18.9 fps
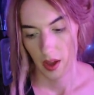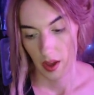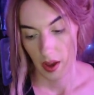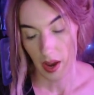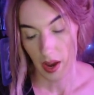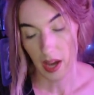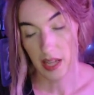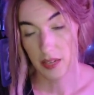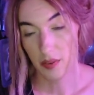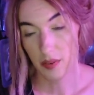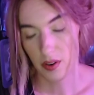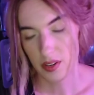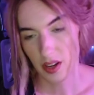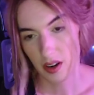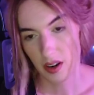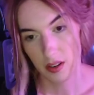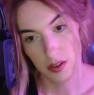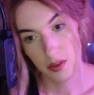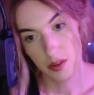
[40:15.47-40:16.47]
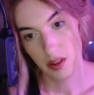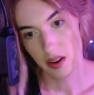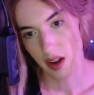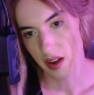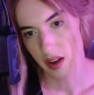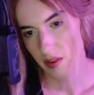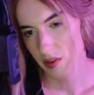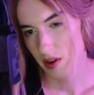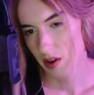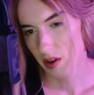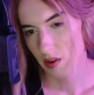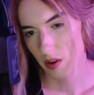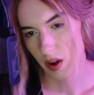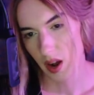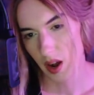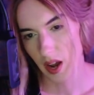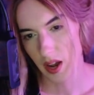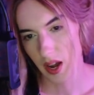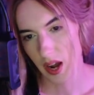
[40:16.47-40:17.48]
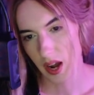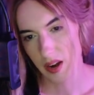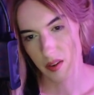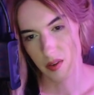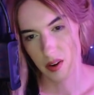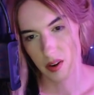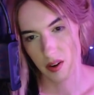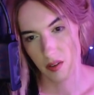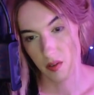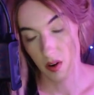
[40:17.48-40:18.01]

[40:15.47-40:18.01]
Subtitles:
as far as how to do that, I don't know. I don't